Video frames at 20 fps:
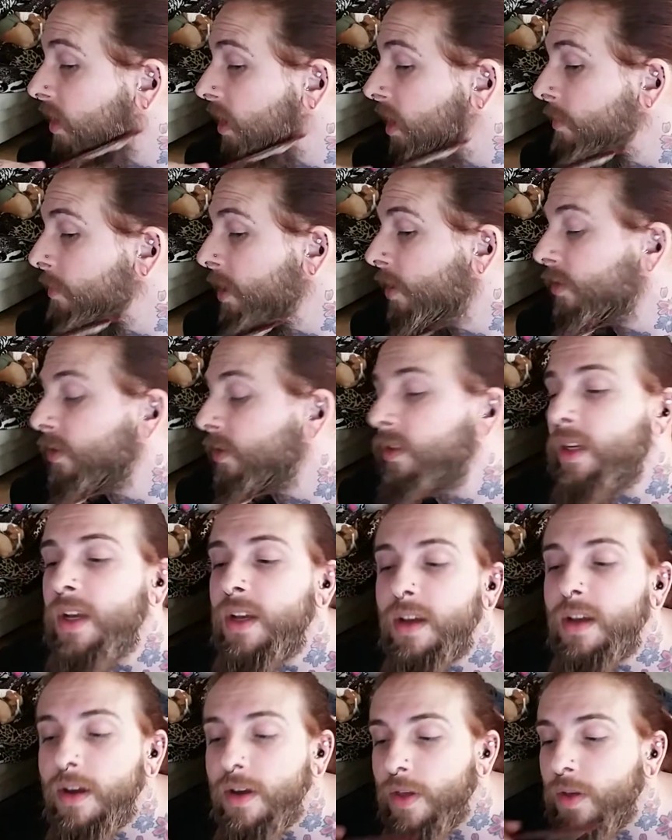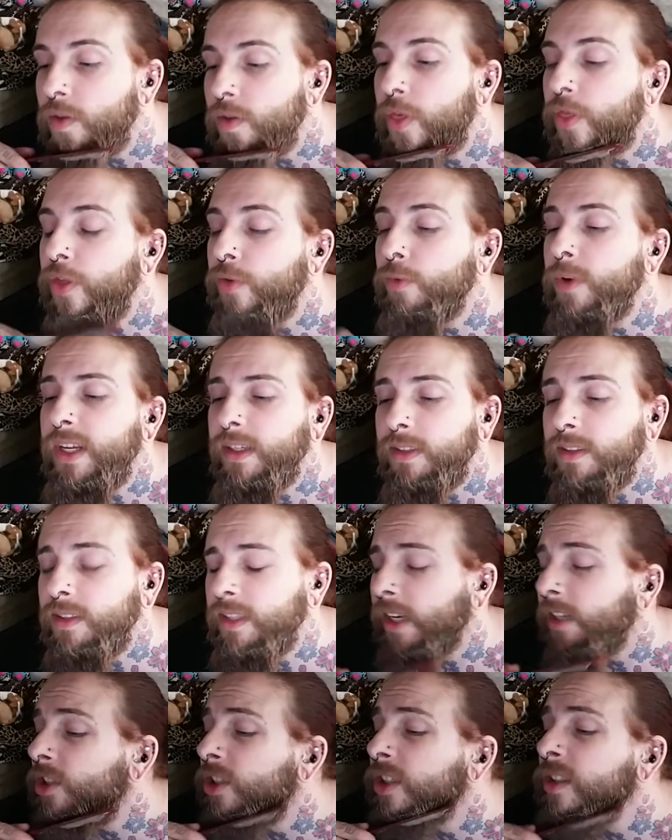I'm using three
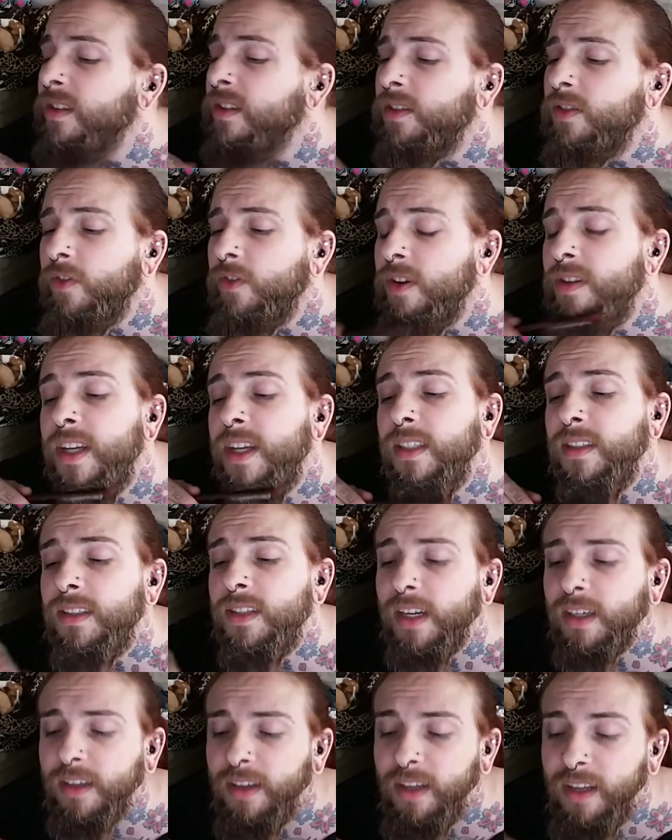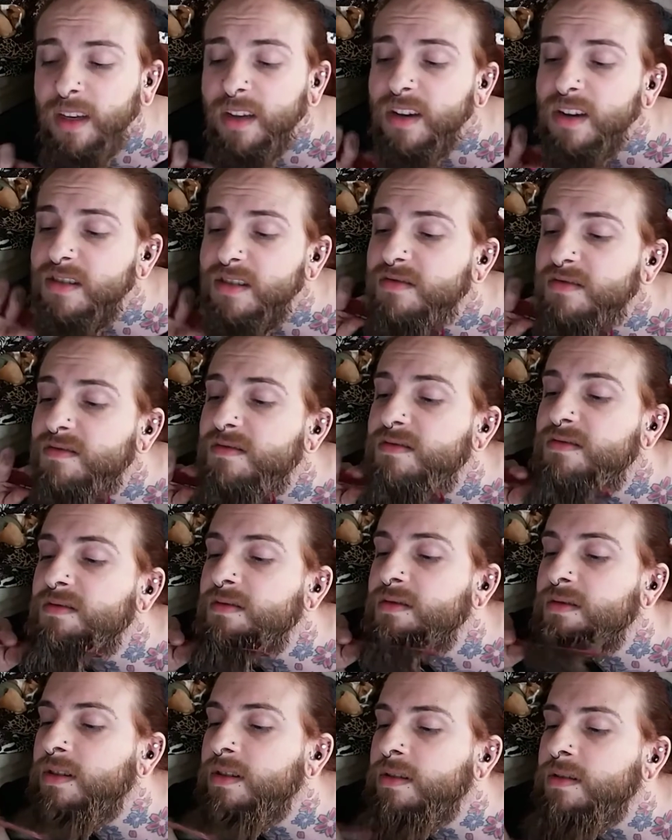sections for this technique,
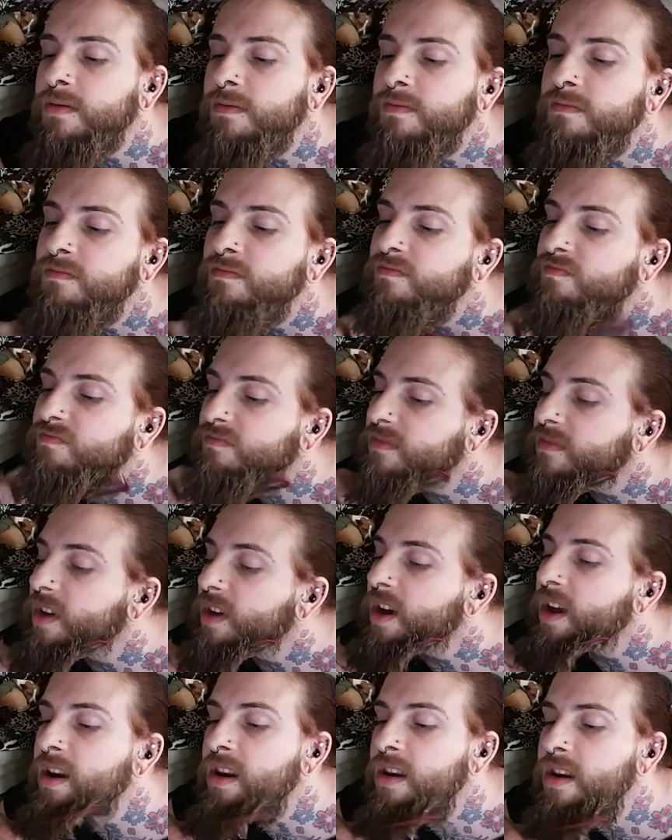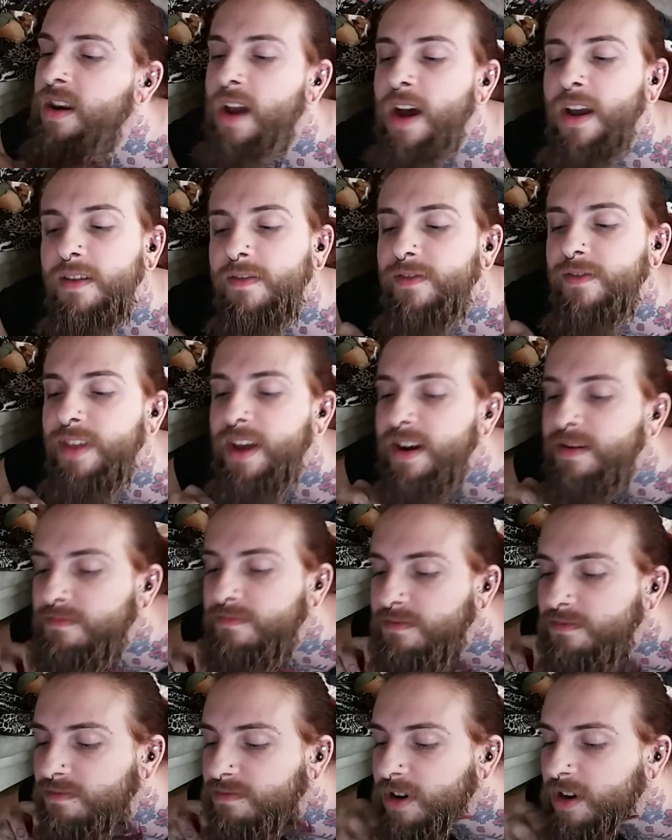and none of
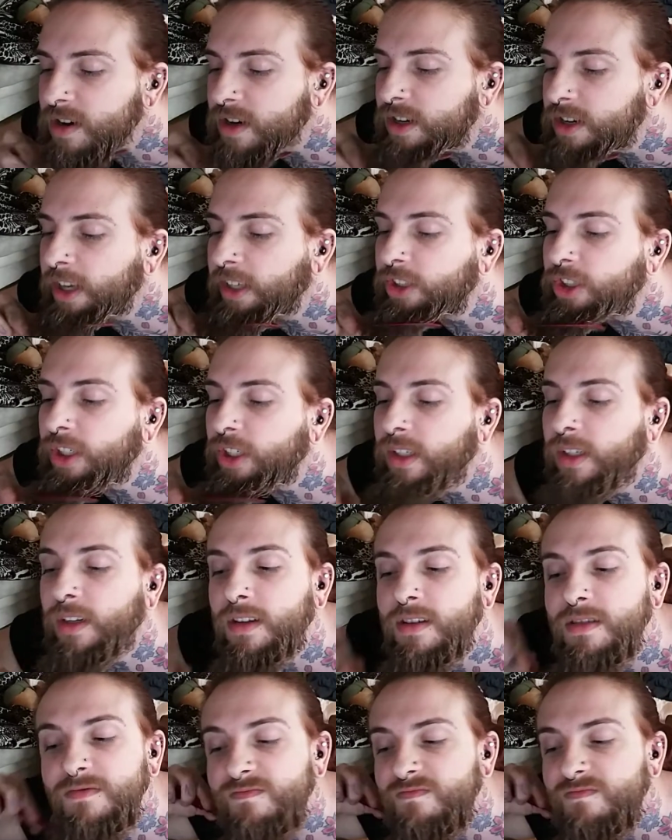them are touching.